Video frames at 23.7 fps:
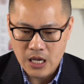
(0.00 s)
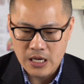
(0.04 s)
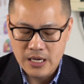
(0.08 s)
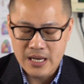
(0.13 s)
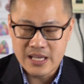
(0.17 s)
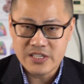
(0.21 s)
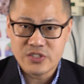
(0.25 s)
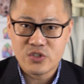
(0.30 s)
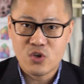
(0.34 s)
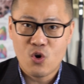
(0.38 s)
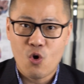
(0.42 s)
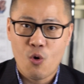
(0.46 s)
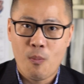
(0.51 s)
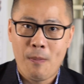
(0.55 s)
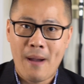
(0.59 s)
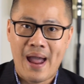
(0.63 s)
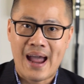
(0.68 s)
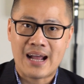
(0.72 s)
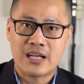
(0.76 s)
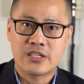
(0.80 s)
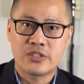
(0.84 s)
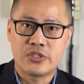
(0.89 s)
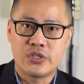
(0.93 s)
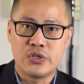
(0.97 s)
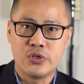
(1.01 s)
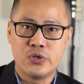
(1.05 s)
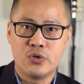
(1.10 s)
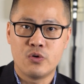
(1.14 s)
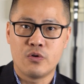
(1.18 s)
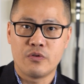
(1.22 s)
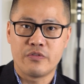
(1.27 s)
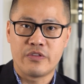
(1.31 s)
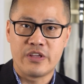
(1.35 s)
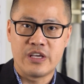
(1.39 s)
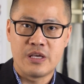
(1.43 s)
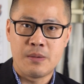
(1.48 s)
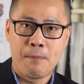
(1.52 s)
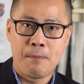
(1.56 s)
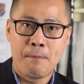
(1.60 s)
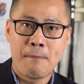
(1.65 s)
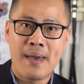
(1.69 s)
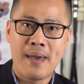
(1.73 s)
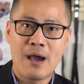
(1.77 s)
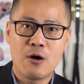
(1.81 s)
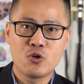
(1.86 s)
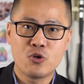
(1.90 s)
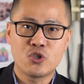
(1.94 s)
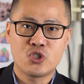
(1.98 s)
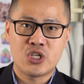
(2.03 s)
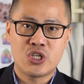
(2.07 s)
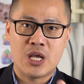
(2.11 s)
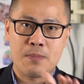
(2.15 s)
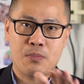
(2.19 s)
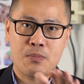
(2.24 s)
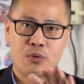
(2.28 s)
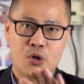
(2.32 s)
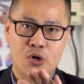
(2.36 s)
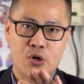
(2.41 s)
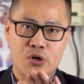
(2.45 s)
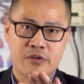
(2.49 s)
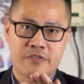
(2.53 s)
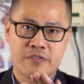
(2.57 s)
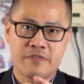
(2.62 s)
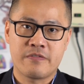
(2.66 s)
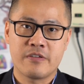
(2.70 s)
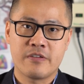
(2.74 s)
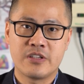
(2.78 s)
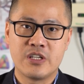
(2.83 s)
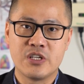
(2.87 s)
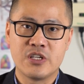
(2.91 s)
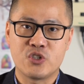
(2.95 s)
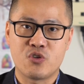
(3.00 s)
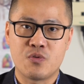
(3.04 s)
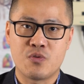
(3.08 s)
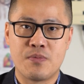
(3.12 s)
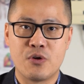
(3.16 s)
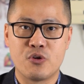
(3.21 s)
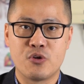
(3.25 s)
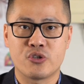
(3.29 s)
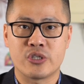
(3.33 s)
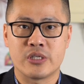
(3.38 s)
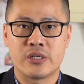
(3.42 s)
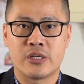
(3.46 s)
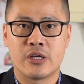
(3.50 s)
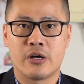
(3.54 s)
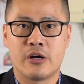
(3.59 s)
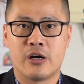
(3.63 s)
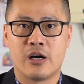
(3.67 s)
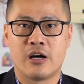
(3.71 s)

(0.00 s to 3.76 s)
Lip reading: let's go back to the bell-shaped curve distribution